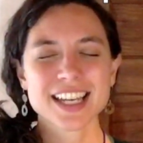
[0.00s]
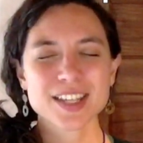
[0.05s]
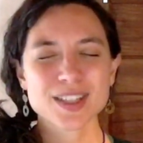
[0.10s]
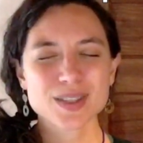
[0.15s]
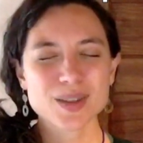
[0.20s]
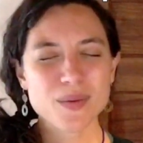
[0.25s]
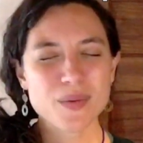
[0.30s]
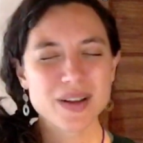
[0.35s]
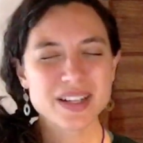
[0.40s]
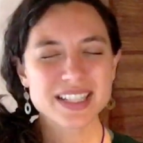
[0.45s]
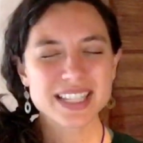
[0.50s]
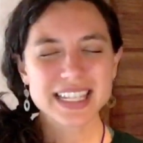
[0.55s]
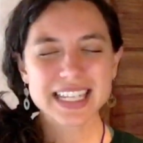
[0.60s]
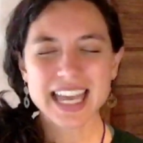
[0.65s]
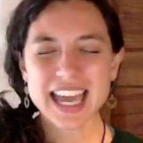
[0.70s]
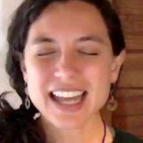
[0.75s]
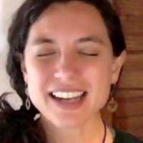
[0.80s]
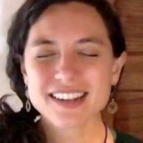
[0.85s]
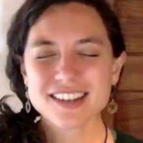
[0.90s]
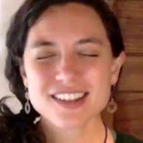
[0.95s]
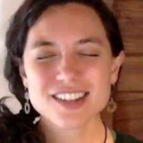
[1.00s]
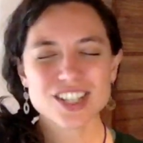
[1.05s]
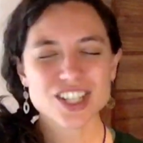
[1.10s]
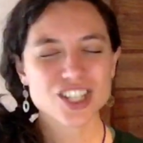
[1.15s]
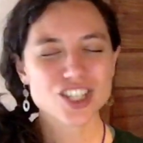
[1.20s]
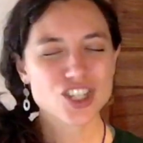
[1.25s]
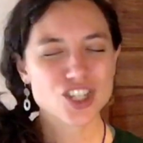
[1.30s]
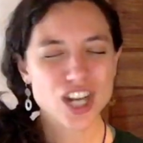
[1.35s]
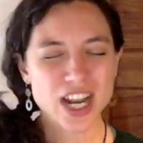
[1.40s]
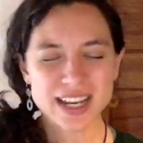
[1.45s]
So once again,
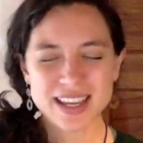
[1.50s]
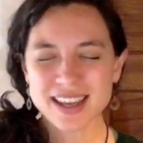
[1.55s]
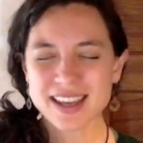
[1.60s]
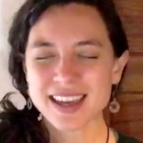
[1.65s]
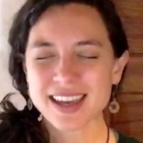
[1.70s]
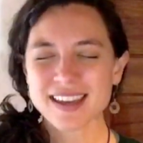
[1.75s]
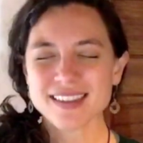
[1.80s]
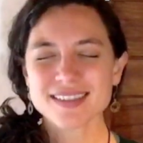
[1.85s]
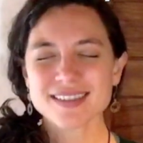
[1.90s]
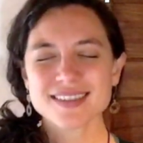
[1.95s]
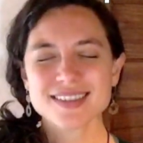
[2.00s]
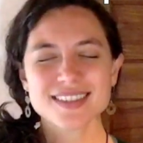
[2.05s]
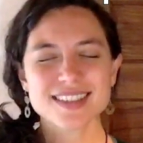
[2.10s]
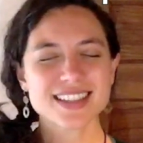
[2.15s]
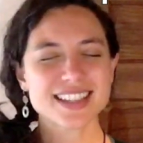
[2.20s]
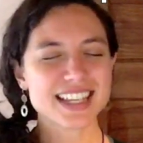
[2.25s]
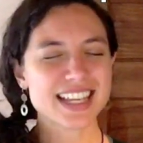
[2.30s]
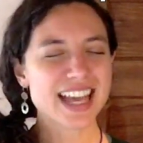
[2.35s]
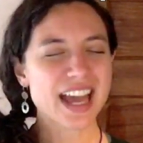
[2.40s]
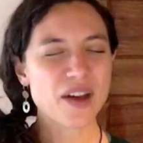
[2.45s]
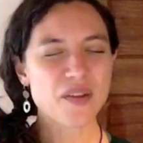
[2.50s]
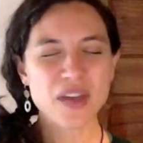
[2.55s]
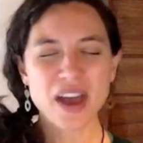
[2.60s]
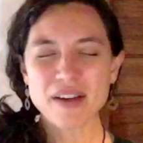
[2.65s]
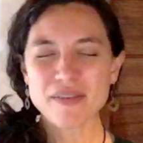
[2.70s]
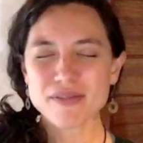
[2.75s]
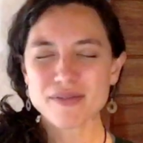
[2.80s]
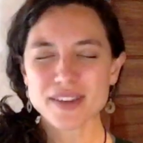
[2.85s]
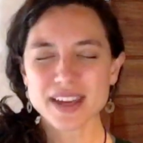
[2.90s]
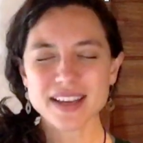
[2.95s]
just checking in, see how
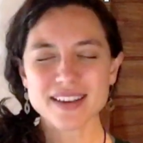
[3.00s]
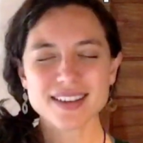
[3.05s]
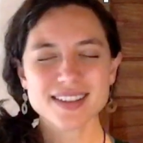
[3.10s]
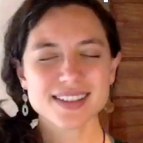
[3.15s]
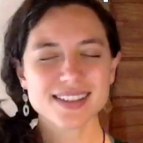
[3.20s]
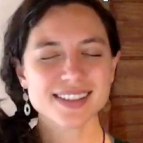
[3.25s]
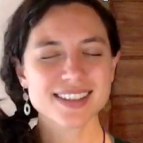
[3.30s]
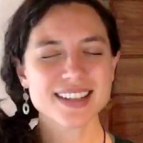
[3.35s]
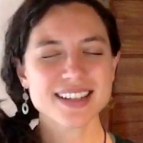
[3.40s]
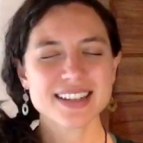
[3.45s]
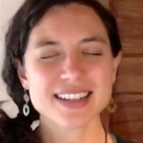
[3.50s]
that feels.